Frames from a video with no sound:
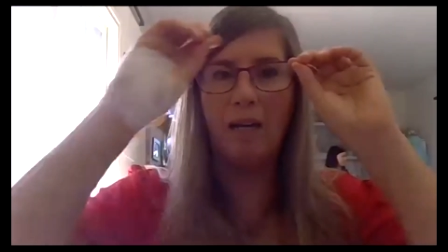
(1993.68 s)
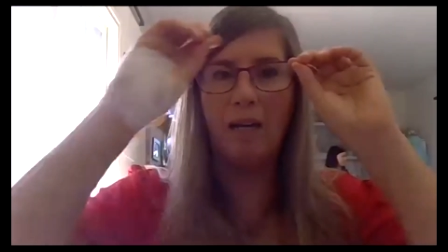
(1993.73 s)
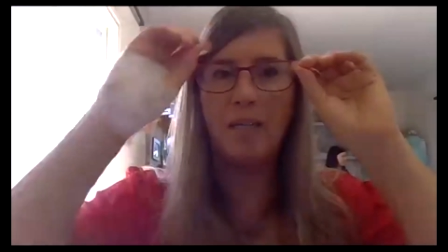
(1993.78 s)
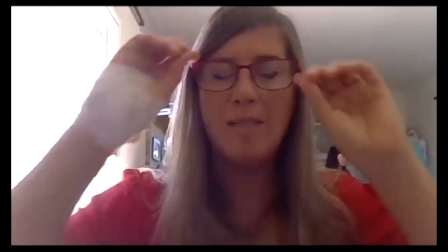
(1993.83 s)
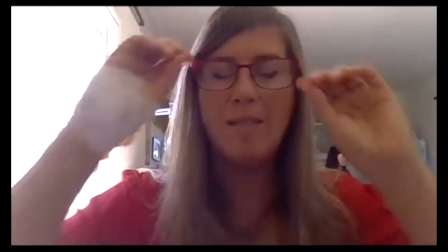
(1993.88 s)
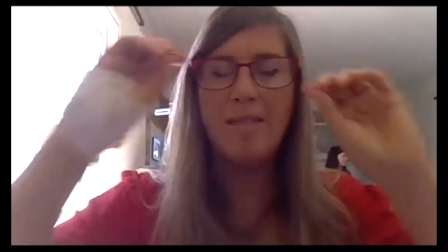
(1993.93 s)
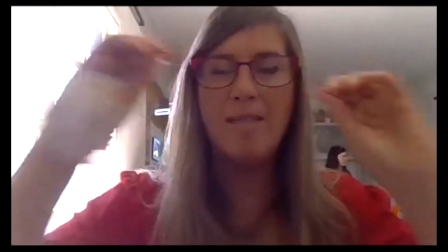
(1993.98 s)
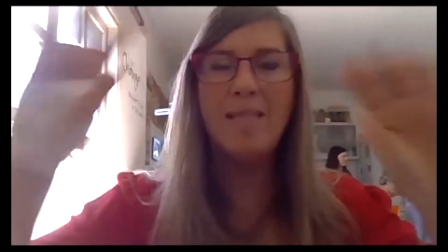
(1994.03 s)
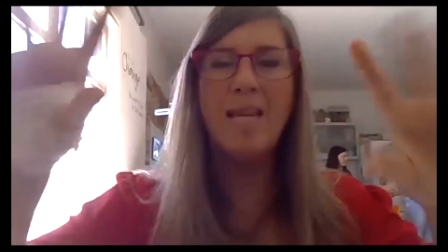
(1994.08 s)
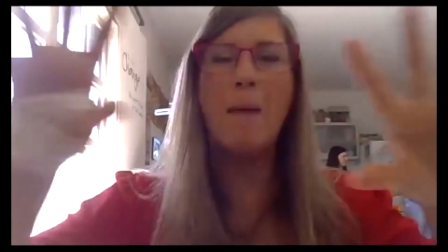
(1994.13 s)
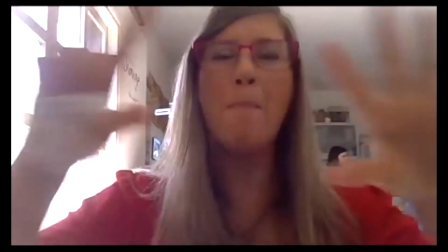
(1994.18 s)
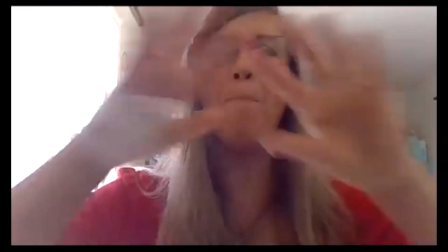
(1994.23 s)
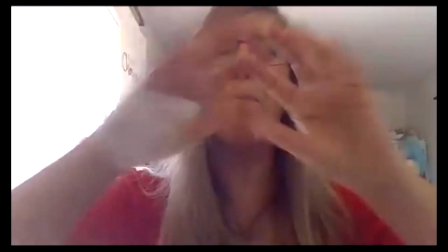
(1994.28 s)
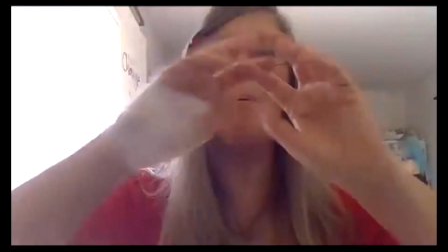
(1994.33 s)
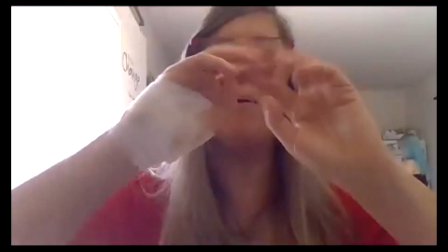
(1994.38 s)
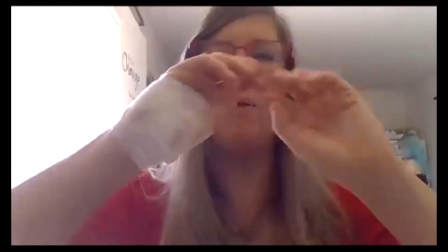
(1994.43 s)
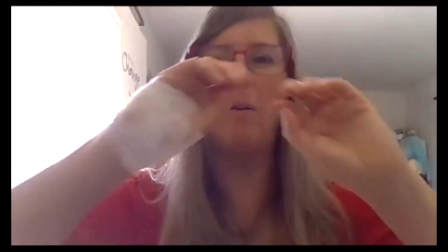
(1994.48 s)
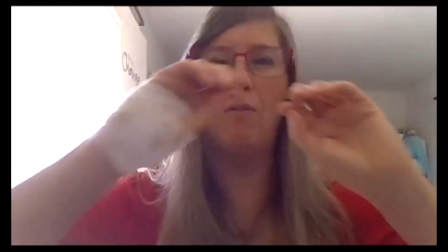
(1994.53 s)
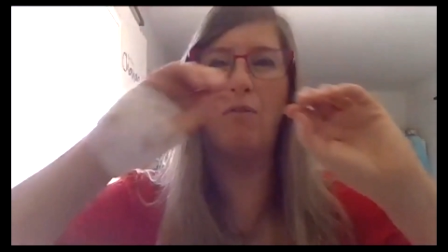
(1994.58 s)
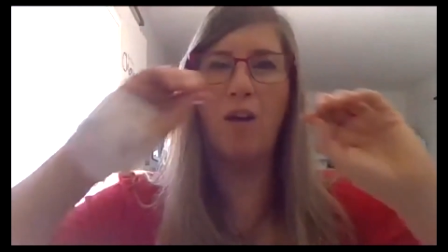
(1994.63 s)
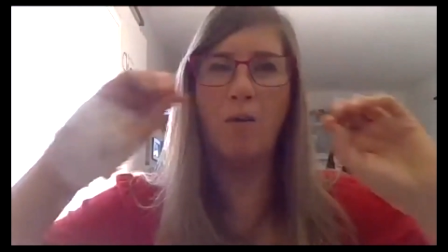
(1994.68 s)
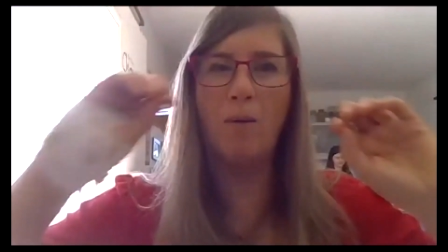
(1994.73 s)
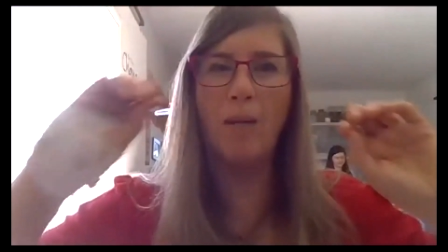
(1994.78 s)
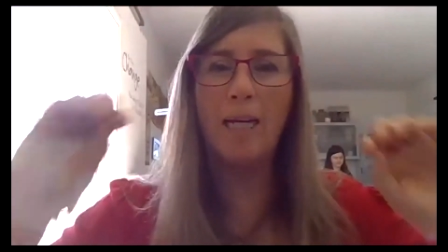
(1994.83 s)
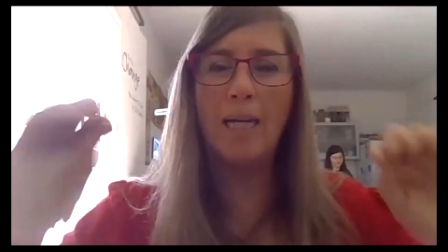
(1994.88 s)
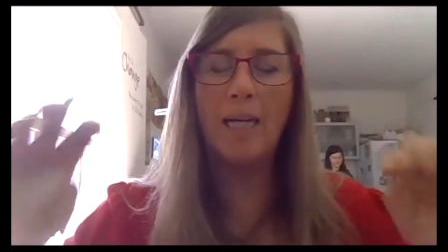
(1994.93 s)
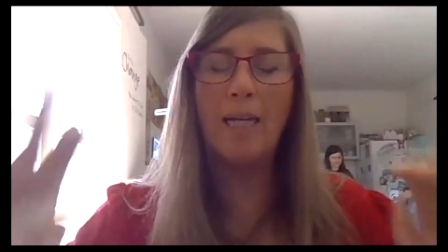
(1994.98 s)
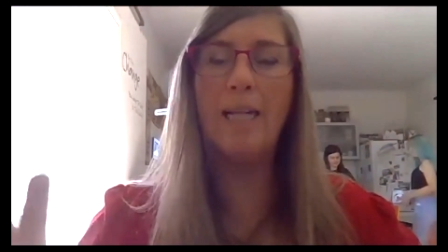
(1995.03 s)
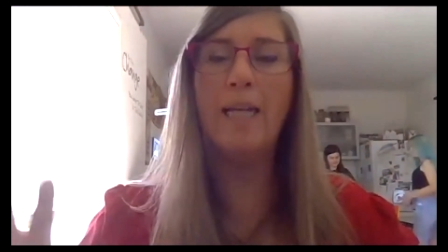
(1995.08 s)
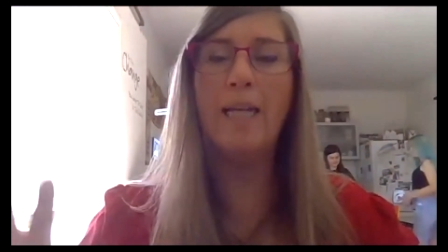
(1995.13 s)
simple, very
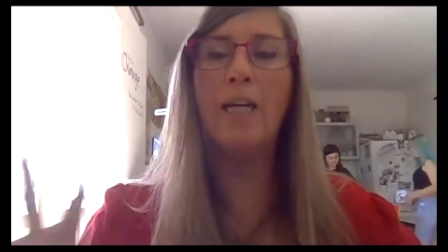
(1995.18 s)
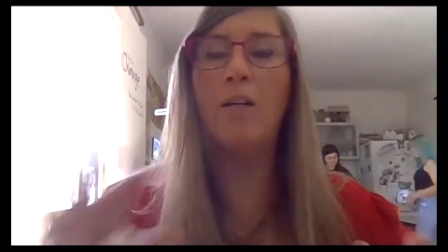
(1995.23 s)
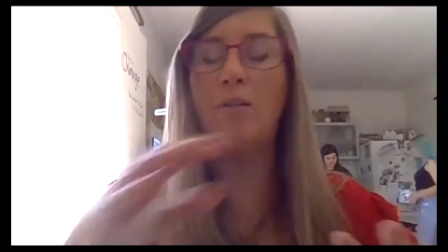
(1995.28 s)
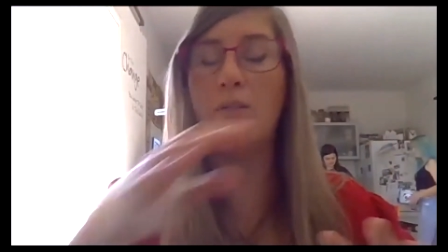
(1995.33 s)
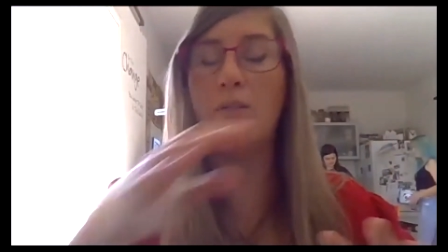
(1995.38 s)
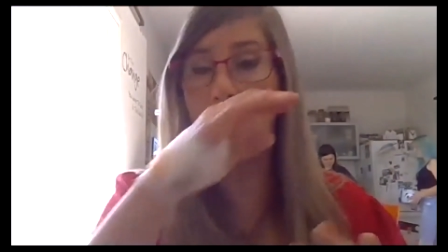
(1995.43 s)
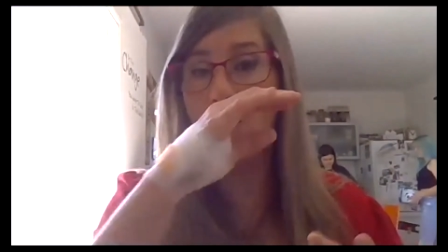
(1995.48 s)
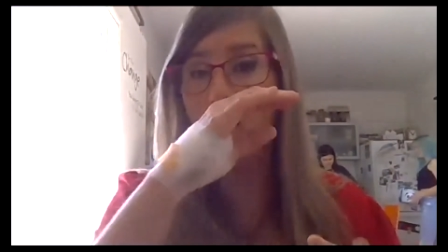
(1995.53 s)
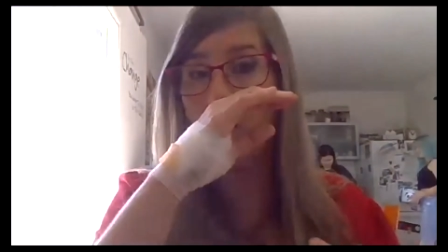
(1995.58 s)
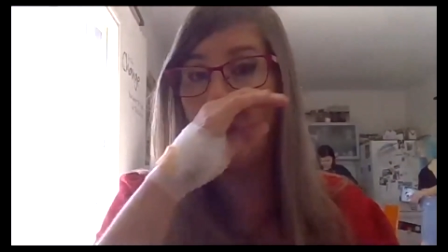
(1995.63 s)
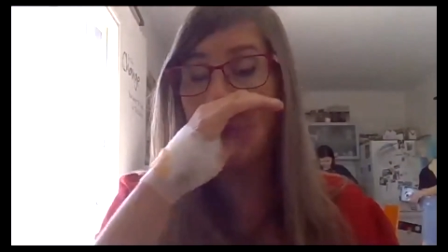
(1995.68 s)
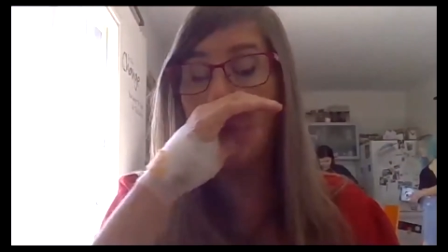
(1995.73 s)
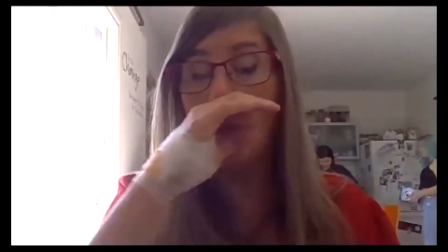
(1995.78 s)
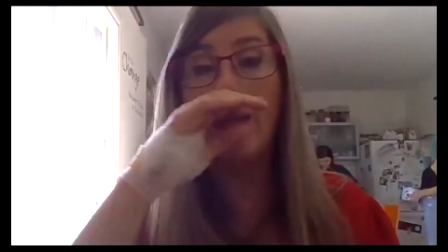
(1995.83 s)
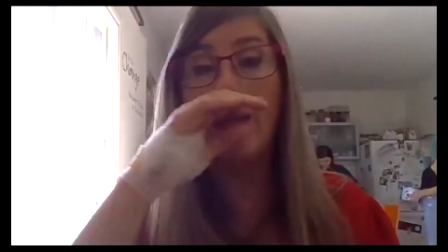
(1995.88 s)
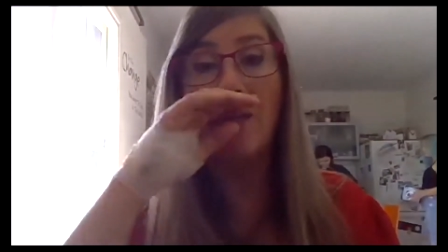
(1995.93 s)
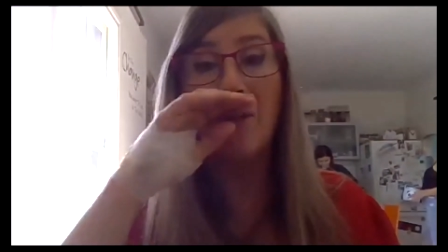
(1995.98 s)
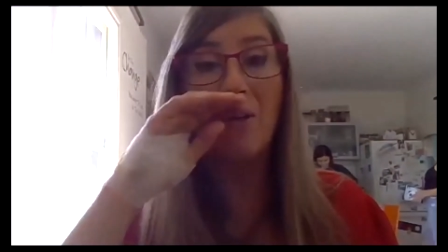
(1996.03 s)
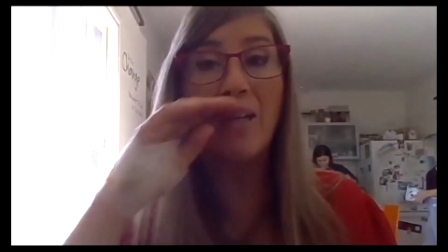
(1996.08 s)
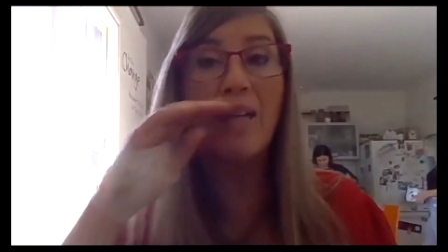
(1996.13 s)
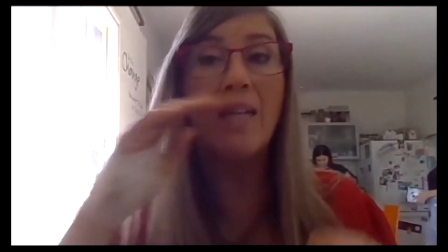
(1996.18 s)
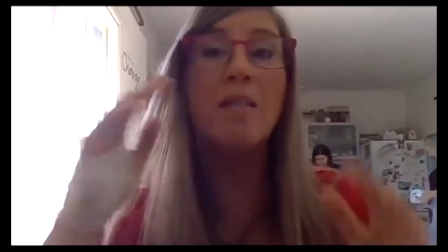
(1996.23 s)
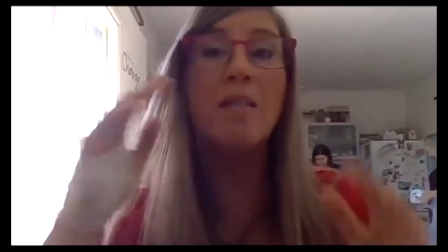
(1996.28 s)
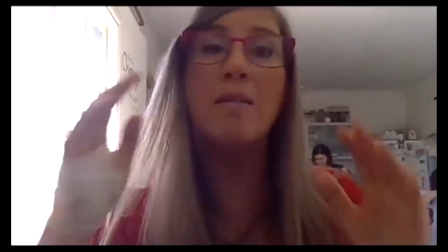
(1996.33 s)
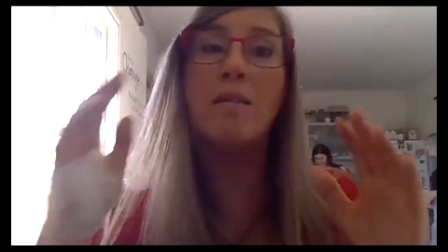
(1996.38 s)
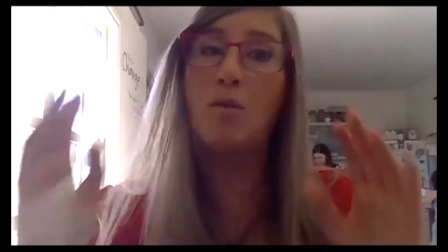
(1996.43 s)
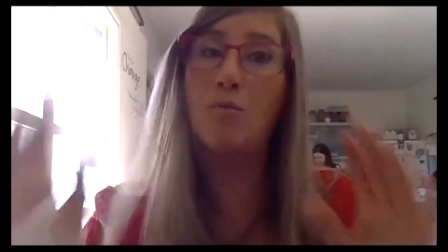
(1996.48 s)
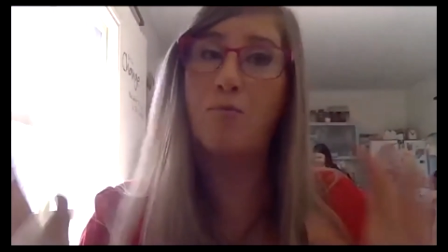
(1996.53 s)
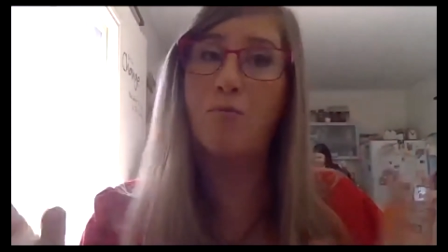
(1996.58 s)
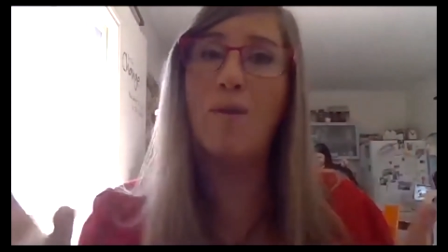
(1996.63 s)
clear. So Twitter
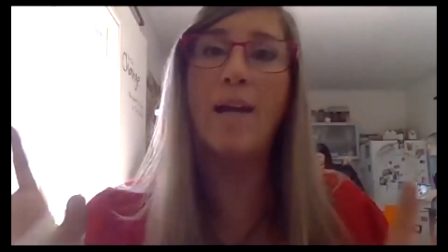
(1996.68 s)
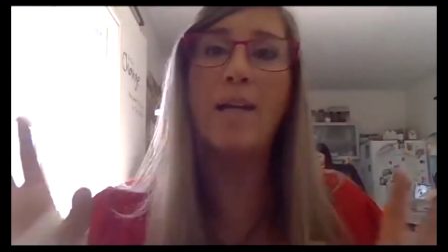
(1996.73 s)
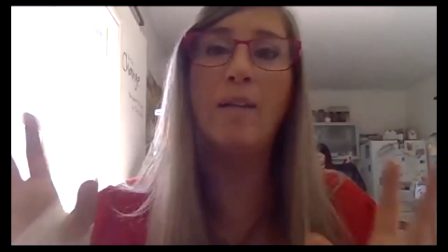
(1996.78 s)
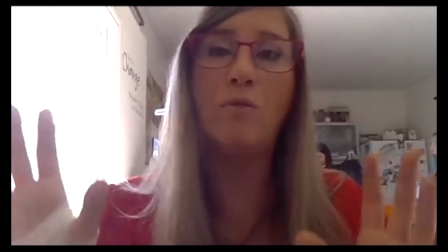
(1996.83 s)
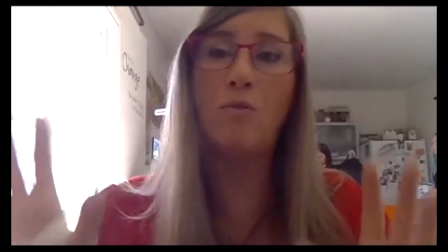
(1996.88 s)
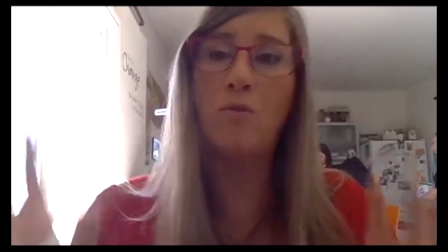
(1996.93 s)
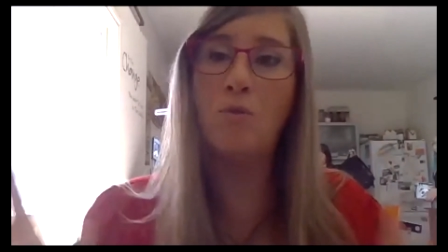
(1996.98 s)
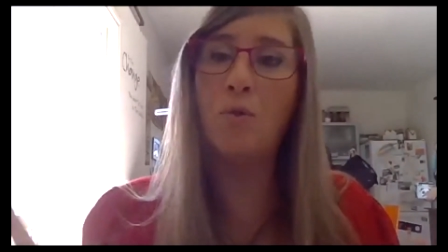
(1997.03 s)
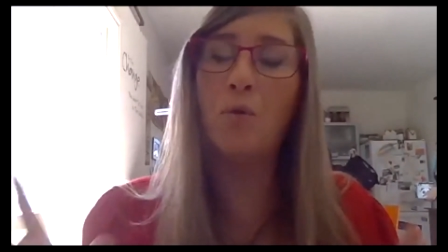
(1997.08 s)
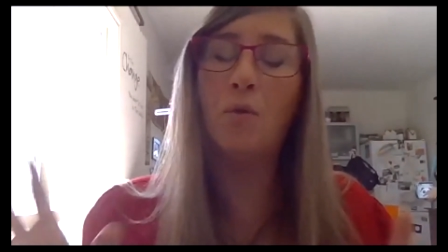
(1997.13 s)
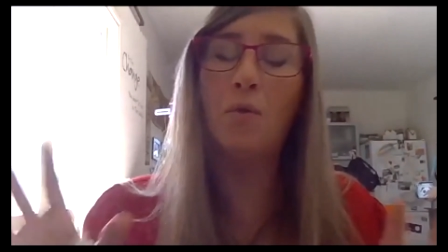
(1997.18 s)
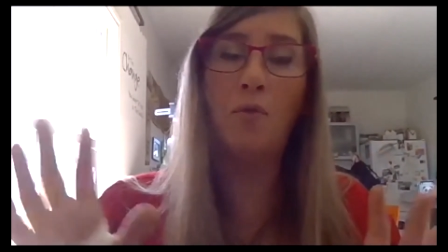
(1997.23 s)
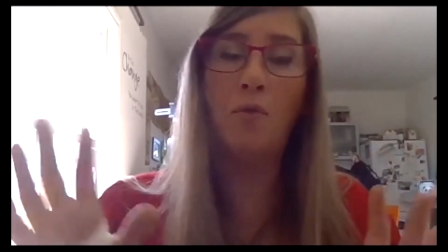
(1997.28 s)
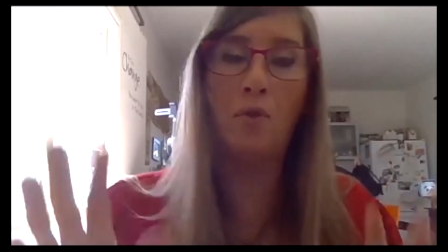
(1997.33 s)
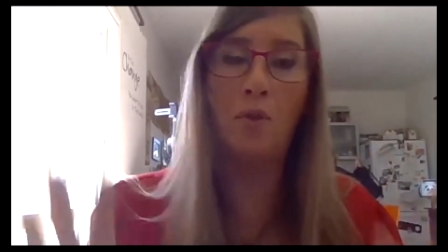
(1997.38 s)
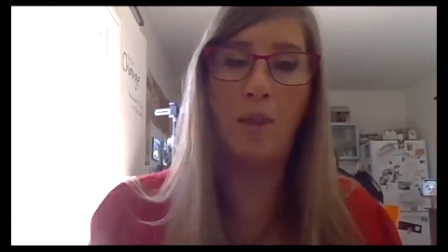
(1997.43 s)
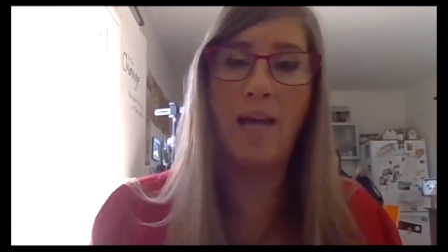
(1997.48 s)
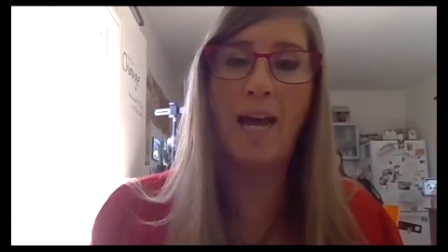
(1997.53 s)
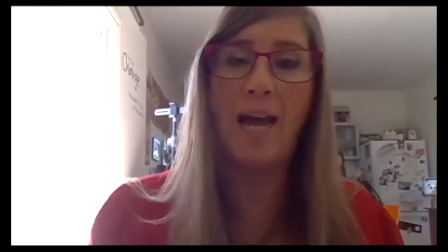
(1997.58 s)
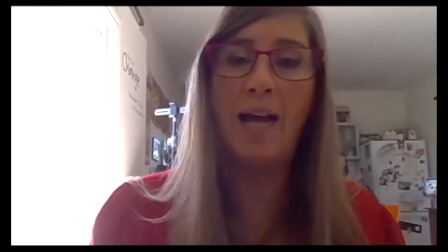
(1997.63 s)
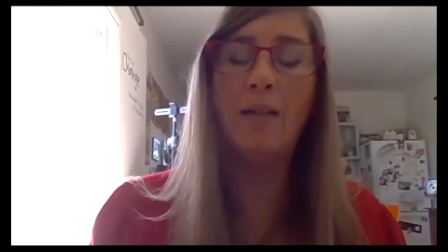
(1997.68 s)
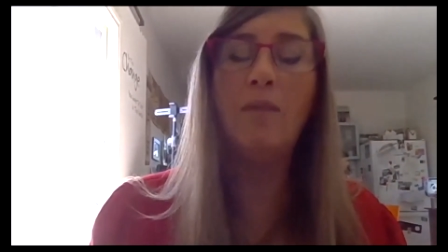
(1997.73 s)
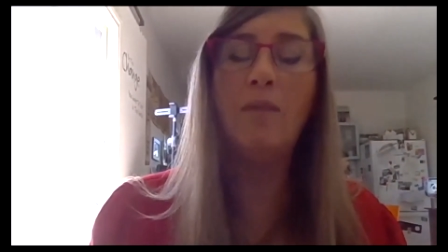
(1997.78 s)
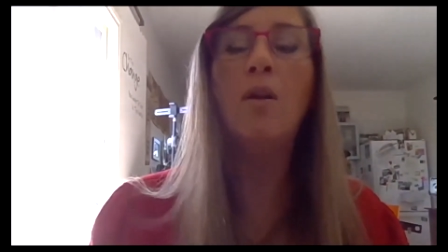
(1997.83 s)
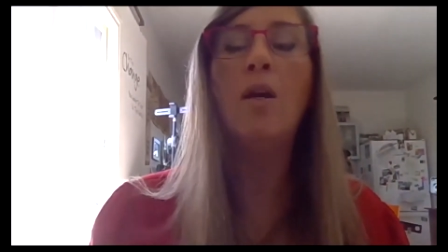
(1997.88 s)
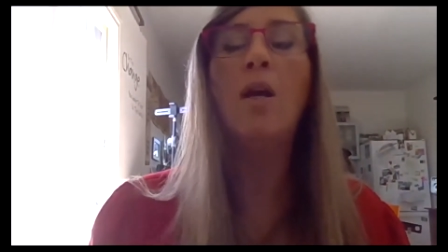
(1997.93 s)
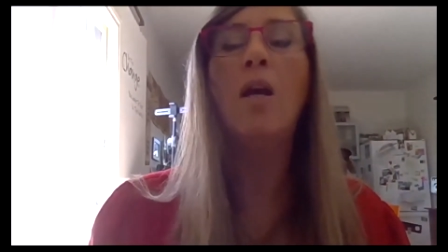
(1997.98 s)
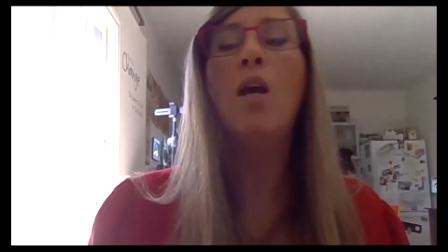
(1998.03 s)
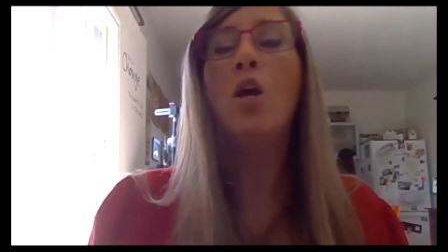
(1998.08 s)
is a great tool for that.